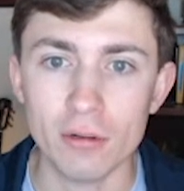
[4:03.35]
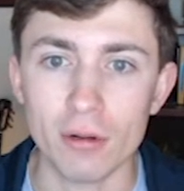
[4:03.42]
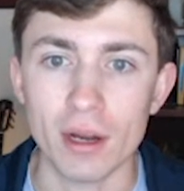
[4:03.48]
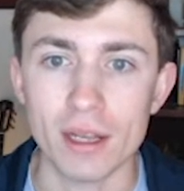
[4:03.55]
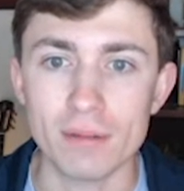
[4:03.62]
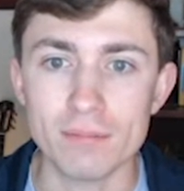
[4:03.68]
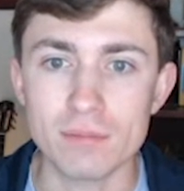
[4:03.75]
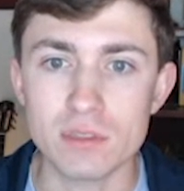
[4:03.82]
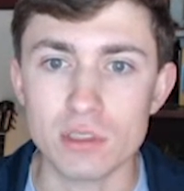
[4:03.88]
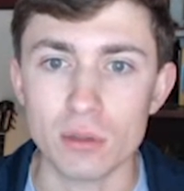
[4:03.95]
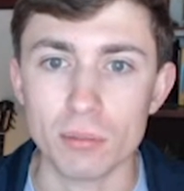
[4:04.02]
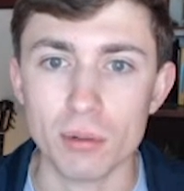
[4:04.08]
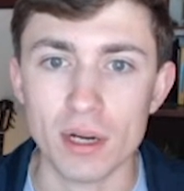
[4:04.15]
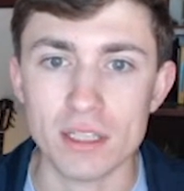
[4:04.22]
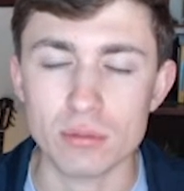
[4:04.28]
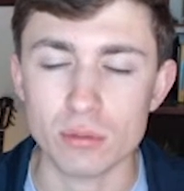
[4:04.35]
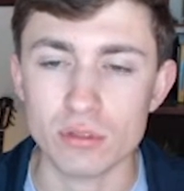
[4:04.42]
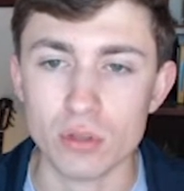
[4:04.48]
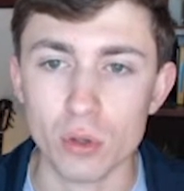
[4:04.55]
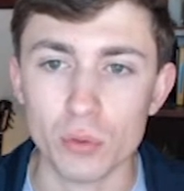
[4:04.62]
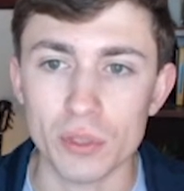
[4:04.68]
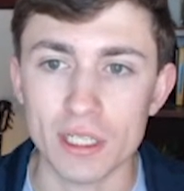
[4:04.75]
Right? So price
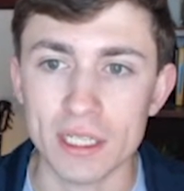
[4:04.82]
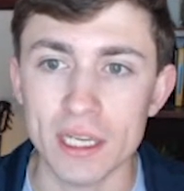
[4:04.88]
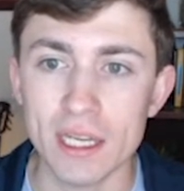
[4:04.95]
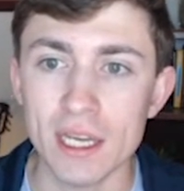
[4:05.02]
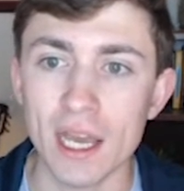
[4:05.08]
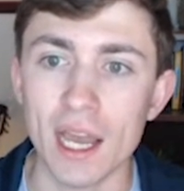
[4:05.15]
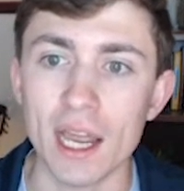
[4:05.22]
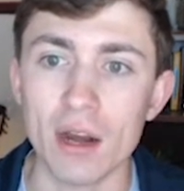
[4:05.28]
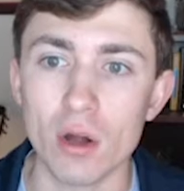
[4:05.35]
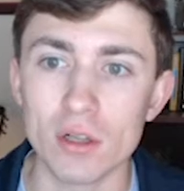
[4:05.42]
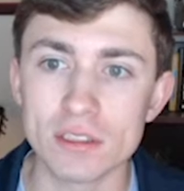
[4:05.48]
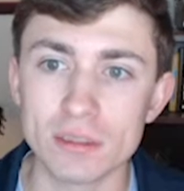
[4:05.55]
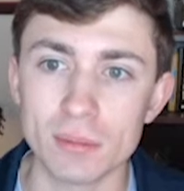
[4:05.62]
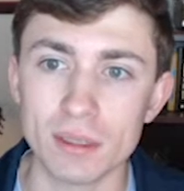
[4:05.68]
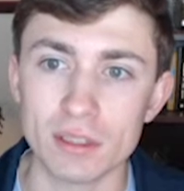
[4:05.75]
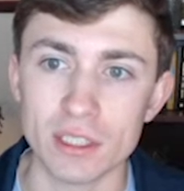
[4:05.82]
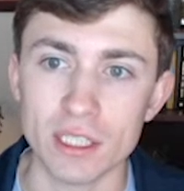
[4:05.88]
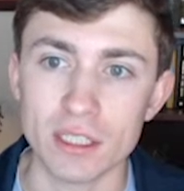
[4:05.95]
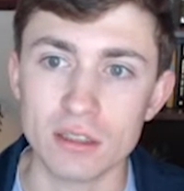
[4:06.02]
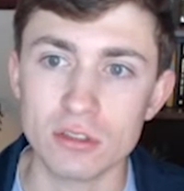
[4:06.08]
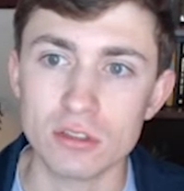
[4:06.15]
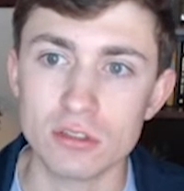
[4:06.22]
was holding and
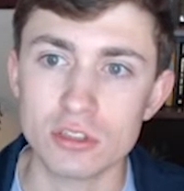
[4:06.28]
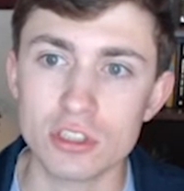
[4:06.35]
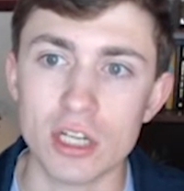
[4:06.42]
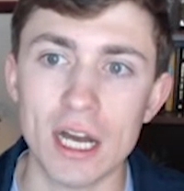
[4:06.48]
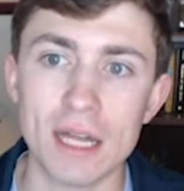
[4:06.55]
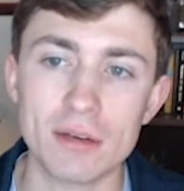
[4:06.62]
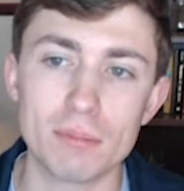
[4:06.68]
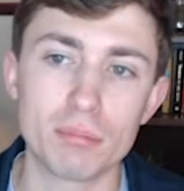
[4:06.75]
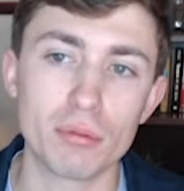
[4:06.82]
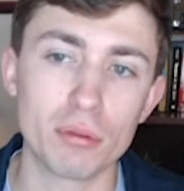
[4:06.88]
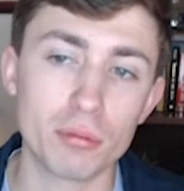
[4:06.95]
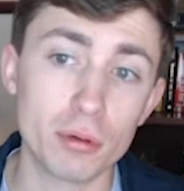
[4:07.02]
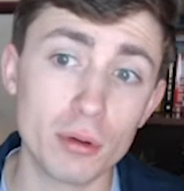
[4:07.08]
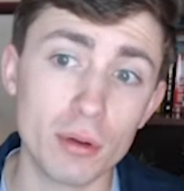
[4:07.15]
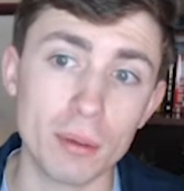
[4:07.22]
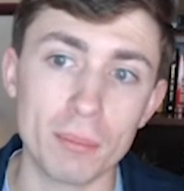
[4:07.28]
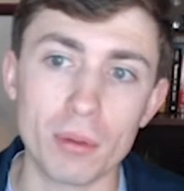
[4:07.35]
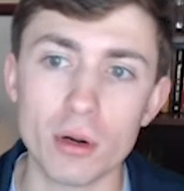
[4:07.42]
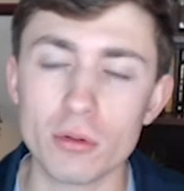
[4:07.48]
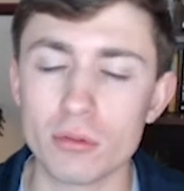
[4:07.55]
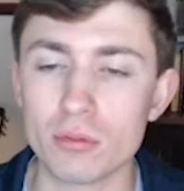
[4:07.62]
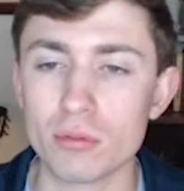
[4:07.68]
ultimately shot through and
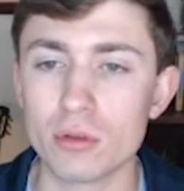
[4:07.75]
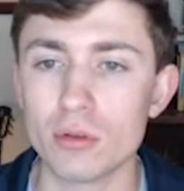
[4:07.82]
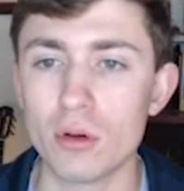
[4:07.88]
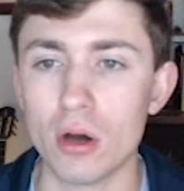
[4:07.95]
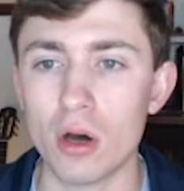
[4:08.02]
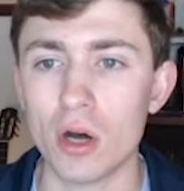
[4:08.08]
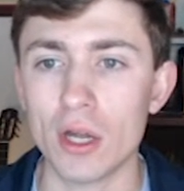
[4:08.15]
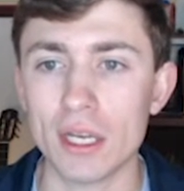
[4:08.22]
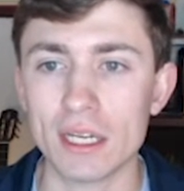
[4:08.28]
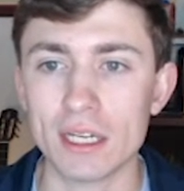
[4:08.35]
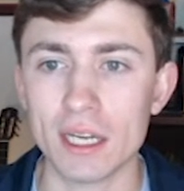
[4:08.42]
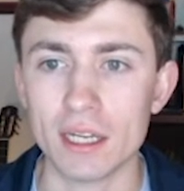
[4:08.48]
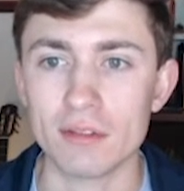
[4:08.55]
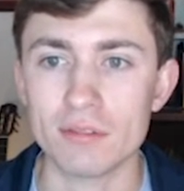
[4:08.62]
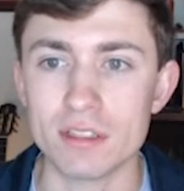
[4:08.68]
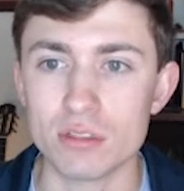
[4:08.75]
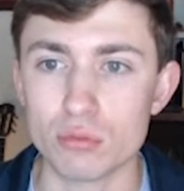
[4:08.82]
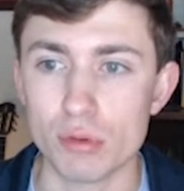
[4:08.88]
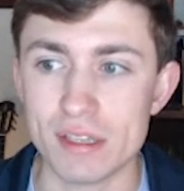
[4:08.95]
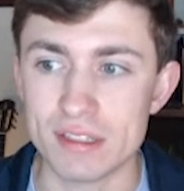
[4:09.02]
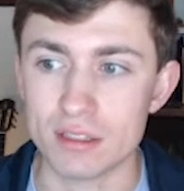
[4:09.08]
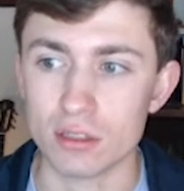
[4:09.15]
broke through on kind of
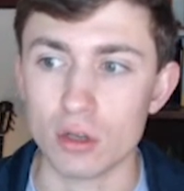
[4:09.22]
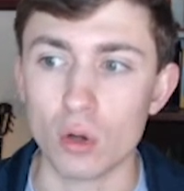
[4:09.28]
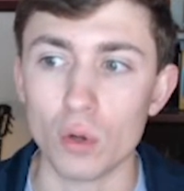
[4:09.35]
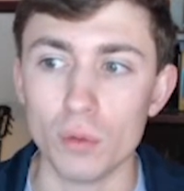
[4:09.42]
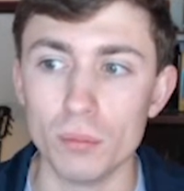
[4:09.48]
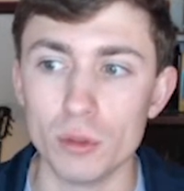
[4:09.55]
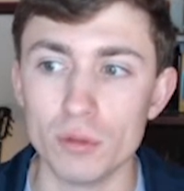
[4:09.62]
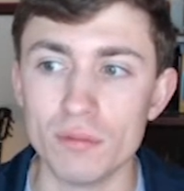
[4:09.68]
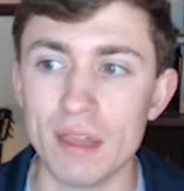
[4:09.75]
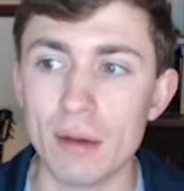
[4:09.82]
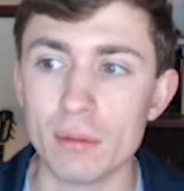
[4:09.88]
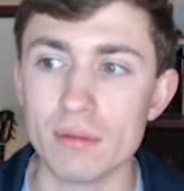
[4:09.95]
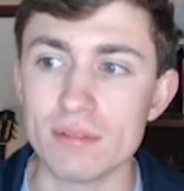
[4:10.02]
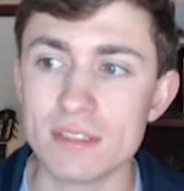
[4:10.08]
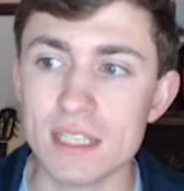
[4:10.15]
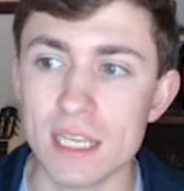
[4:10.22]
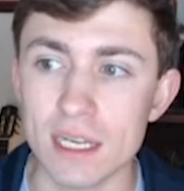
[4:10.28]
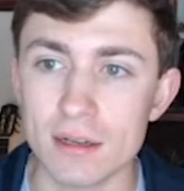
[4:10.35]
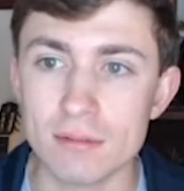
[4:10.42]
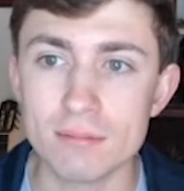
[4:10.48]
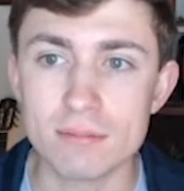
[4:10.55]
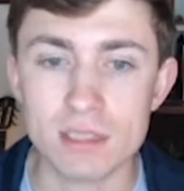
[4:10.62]
this recent gold move that we've
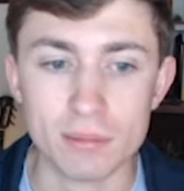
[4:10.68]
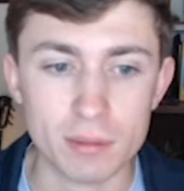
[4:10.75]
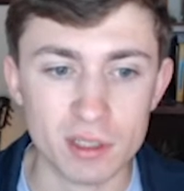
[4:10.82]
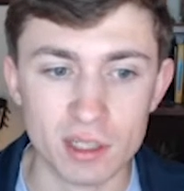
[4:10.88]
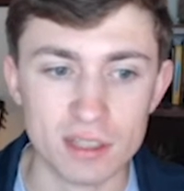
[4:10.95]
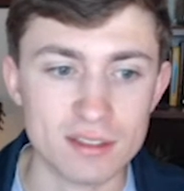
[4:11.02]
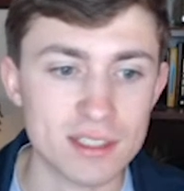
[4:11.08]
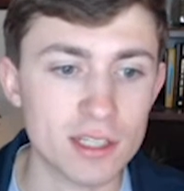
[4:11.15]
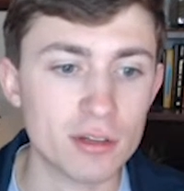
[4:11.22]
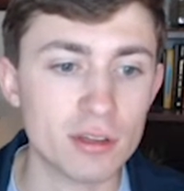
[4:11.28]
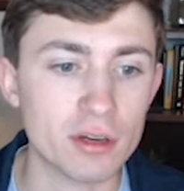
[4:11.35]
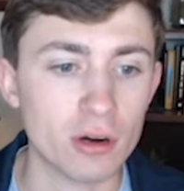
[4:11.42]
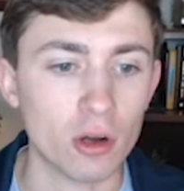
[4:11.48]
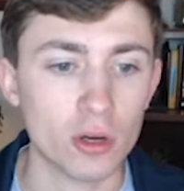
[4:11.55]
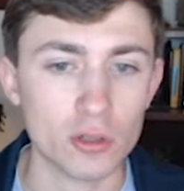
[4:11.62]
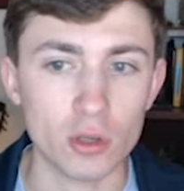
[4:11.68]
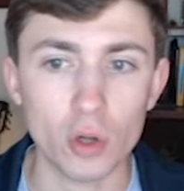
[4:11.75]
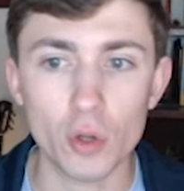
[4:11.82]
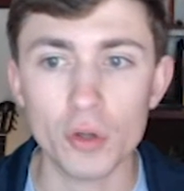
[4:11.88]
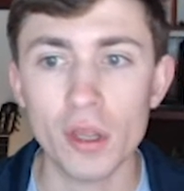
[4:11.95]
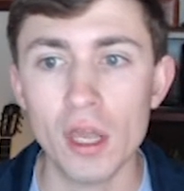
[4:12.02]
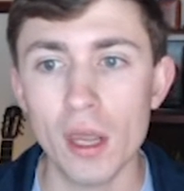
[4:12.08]
seen. Something to consider there on
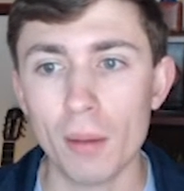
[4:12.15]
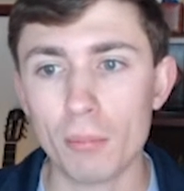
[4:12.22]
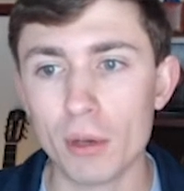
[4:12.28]
gold.